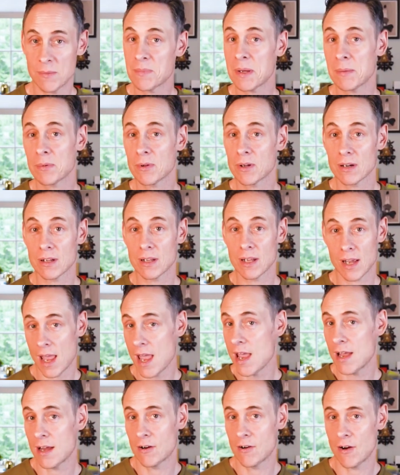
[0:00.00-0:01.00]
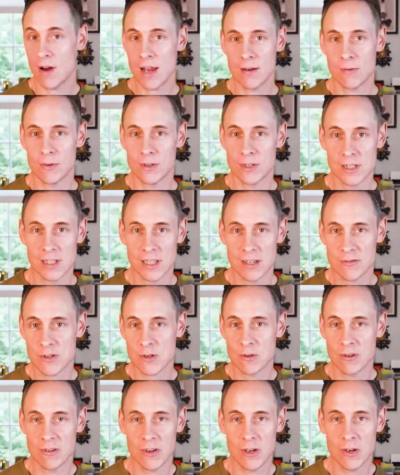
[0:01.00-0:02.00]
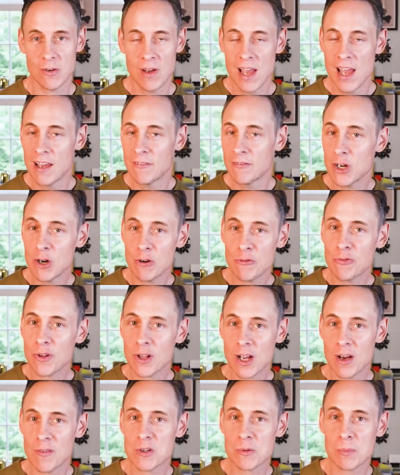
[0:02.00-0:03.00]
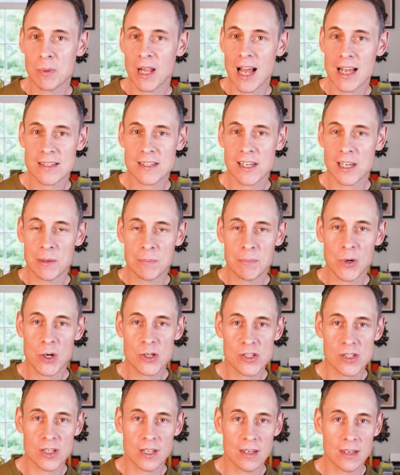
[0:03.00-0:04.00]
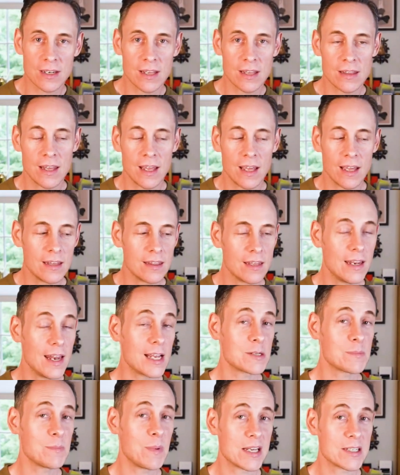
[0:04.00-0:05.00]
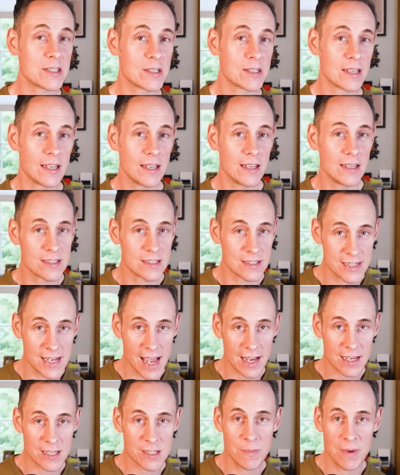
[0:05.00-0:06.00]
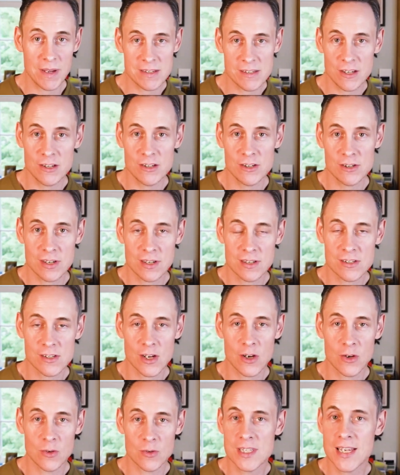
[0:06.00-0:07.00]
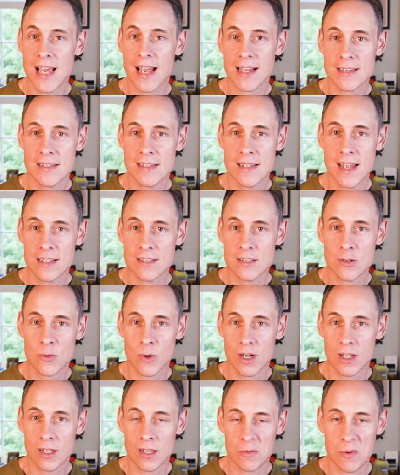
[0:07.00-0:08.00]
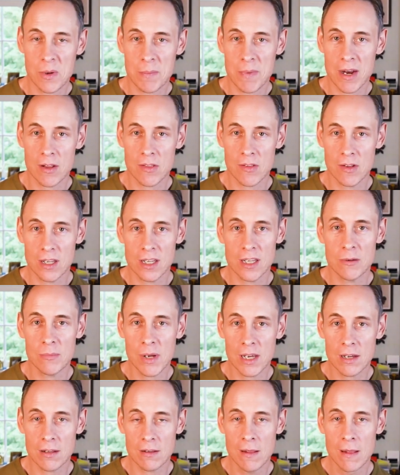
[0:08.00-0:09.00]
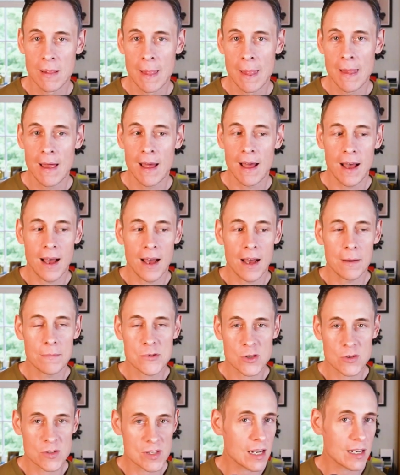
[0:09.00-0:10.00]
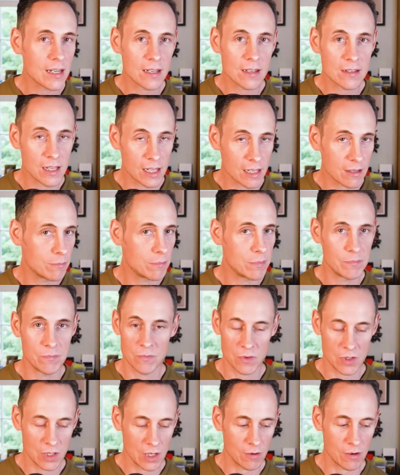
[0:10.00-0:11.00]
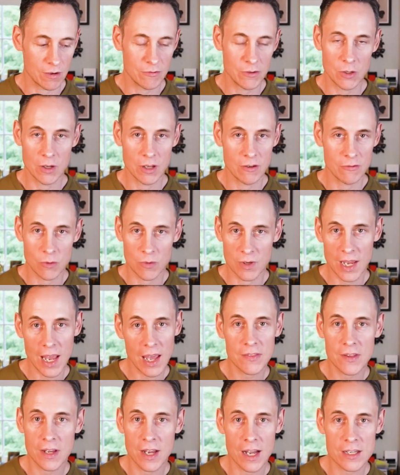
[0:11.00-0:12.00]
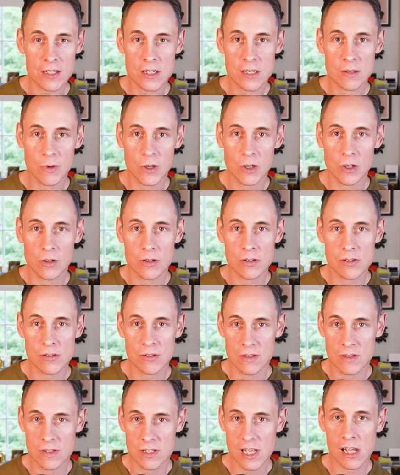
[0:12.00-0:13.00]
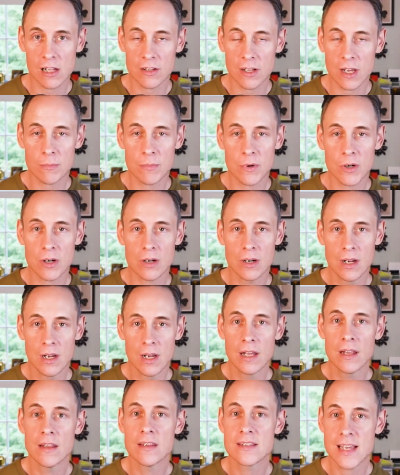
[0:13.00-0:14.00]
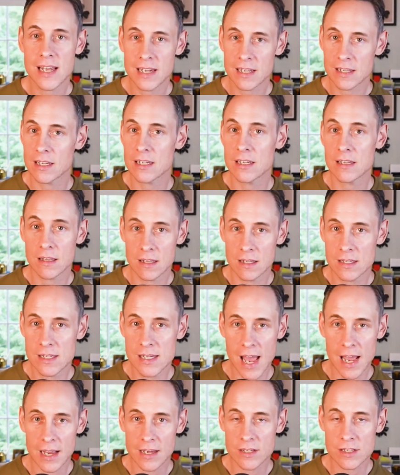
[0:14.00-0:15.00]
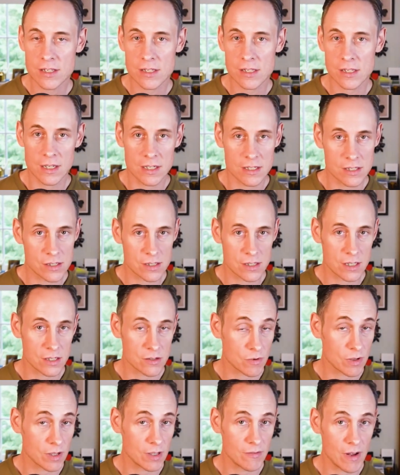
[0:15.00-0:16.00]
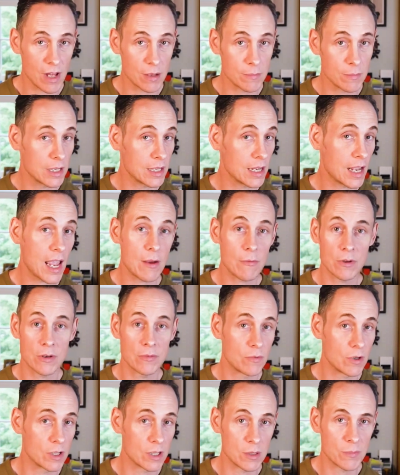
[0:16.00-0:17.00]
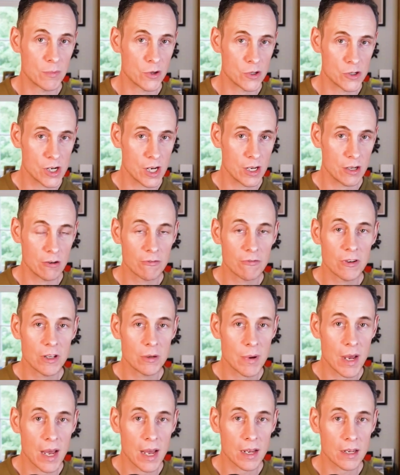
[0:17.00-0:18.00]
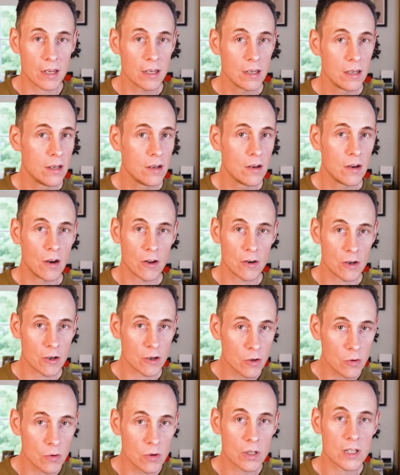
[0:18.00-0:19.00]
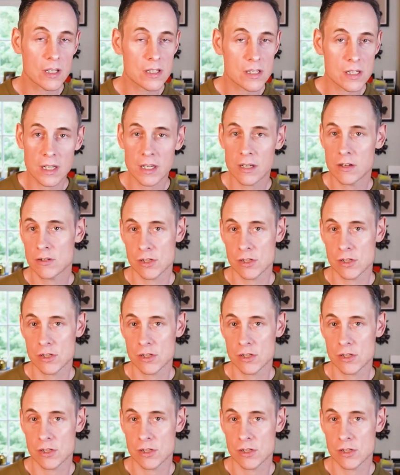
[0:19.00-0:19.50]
Some people are like, mm-hmm. "Hey, great, will you leave us a review?" If you don't feel comfortable asking in person, then the next best is a text message. So mm-hmm. text tends to work a little bit better than email. Um, so sending like you know, if you if you get the customer's cell number, sending the the text is is really valuable. Like, hey, we'd really appreciate your feedback on our Google listing.